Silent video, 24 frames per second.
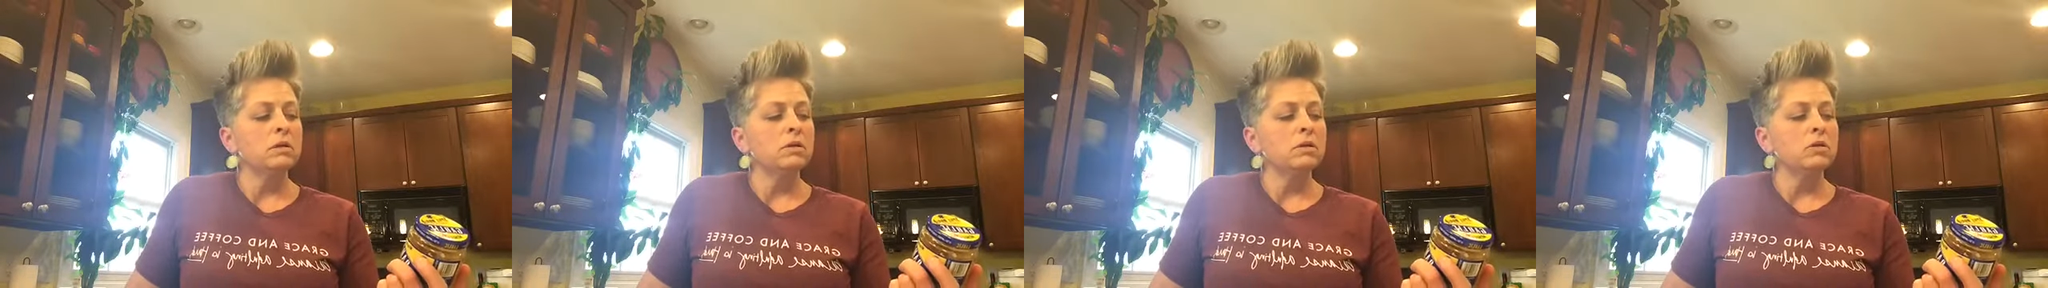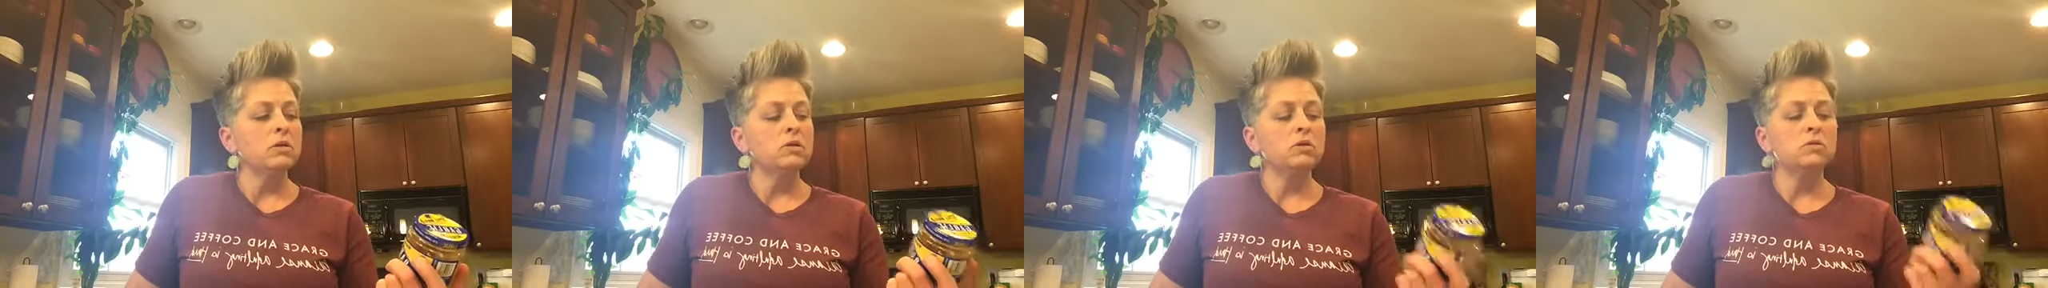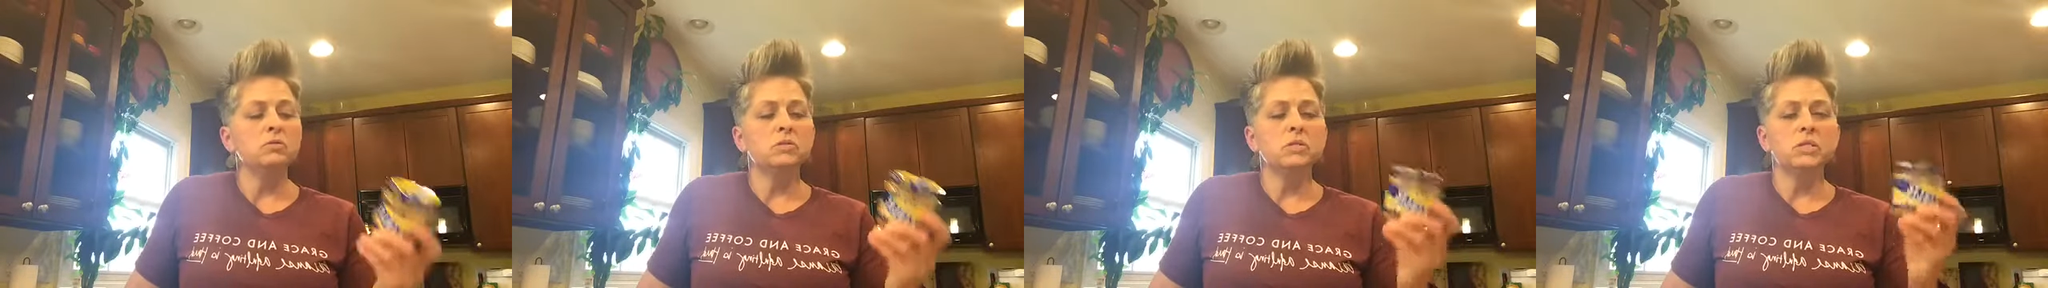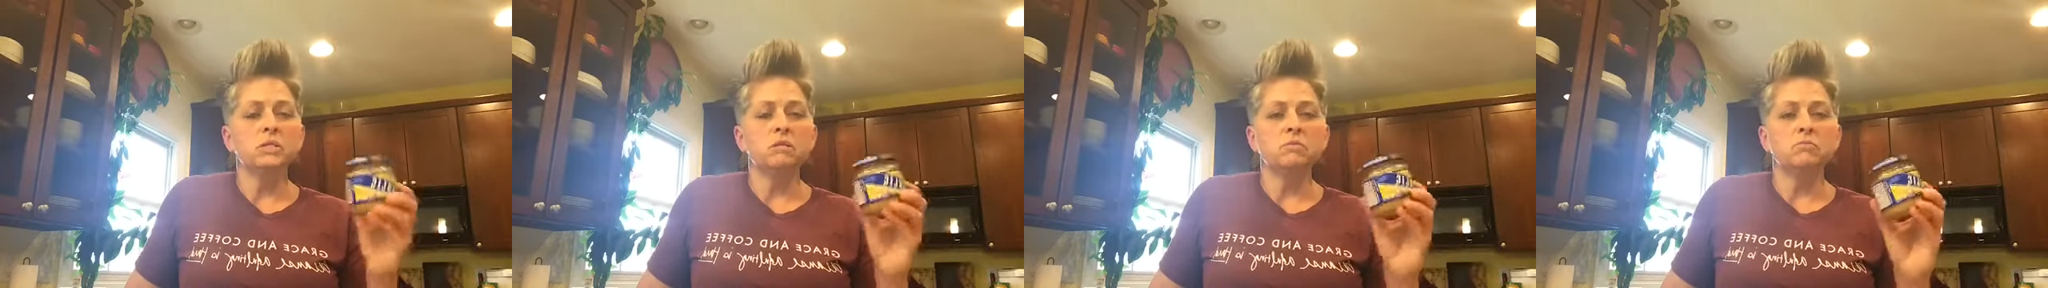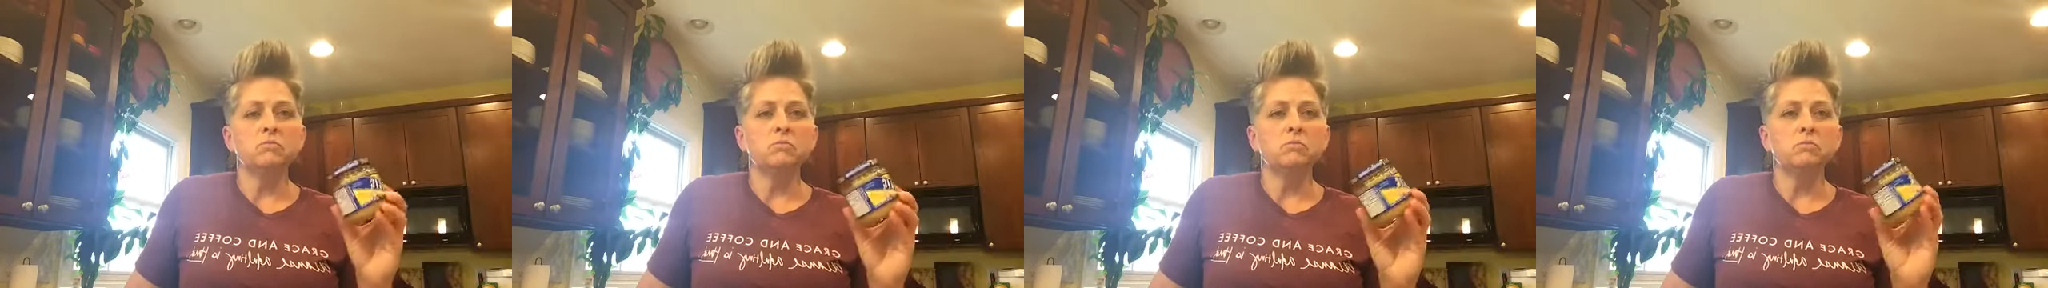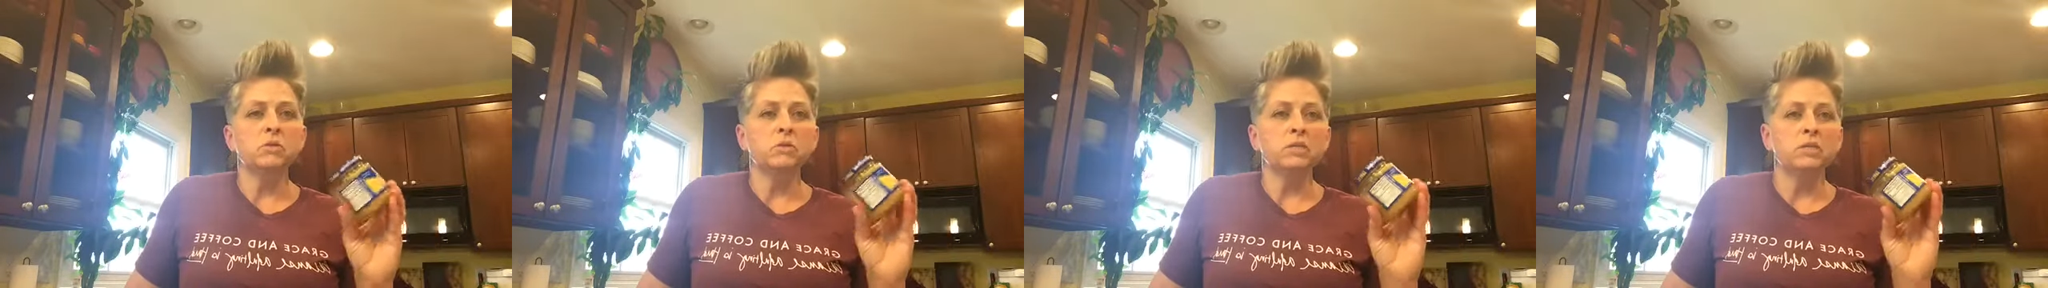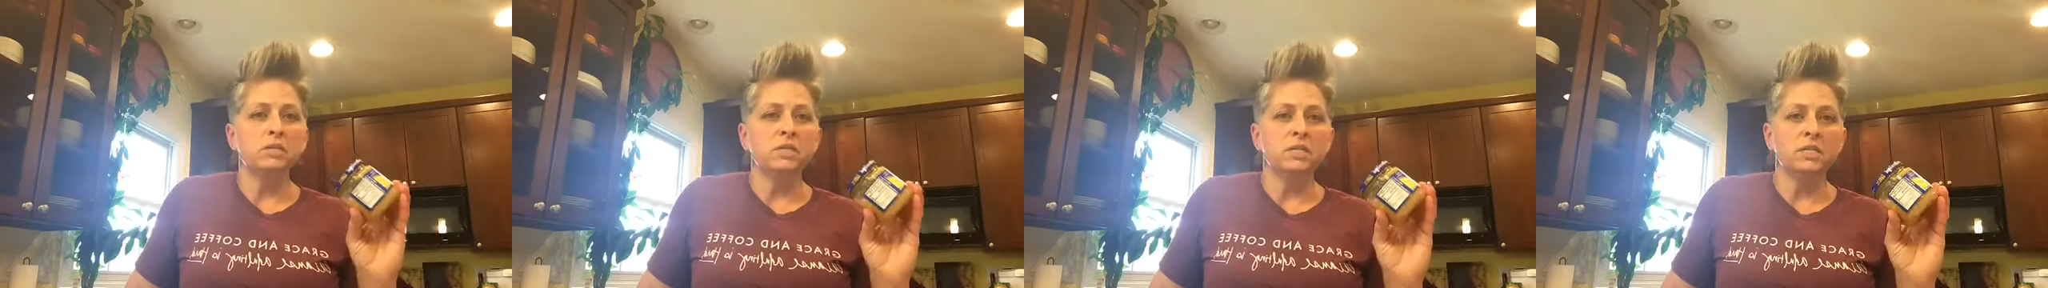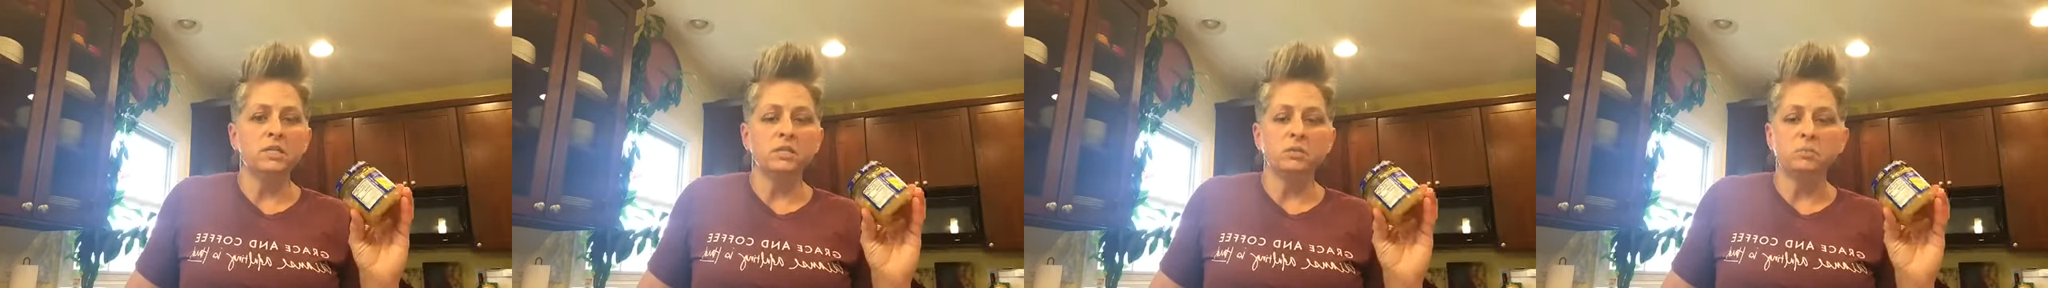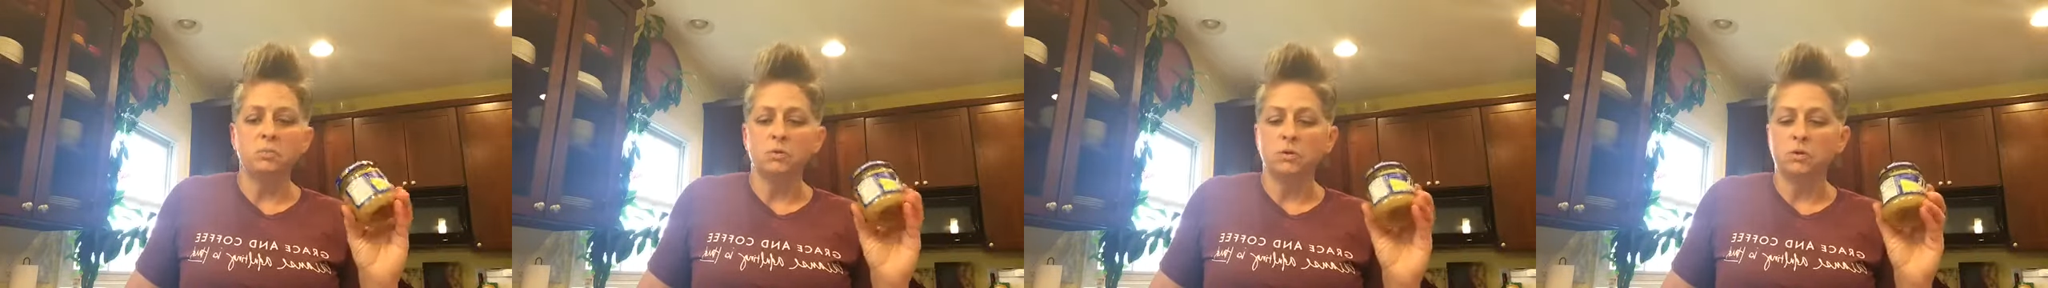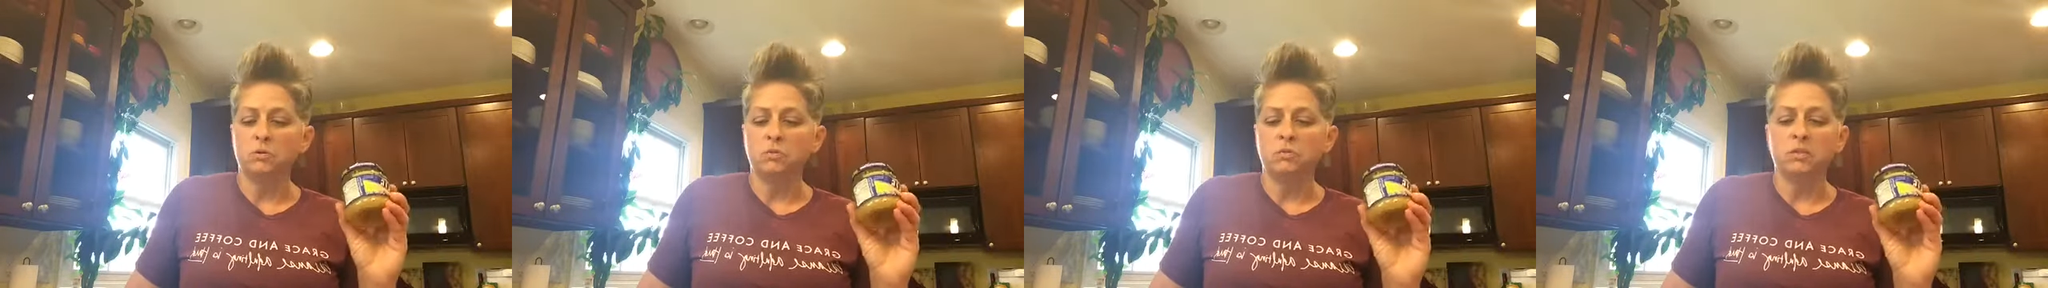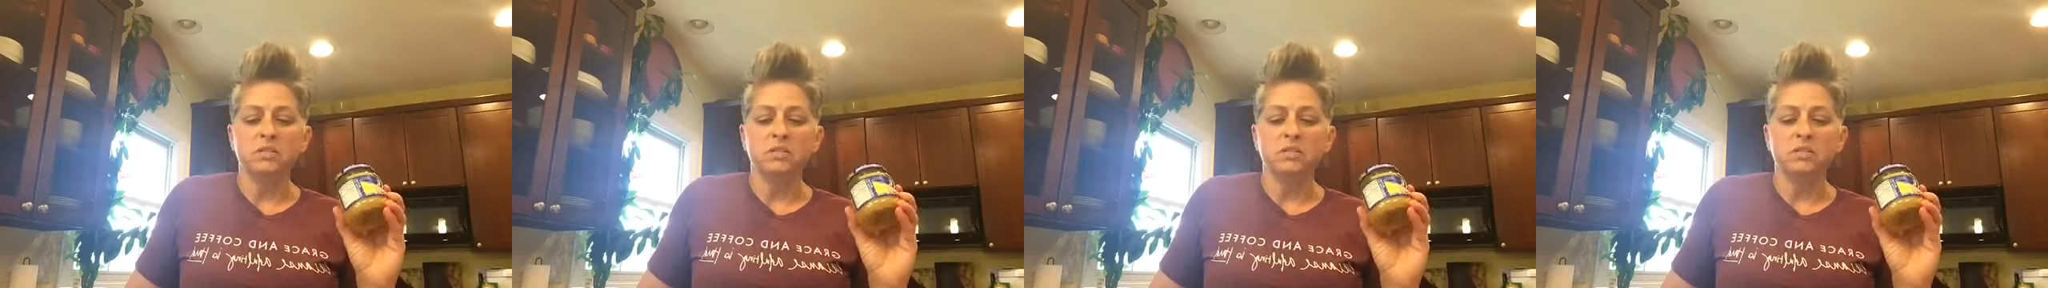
use it with a teaspoon.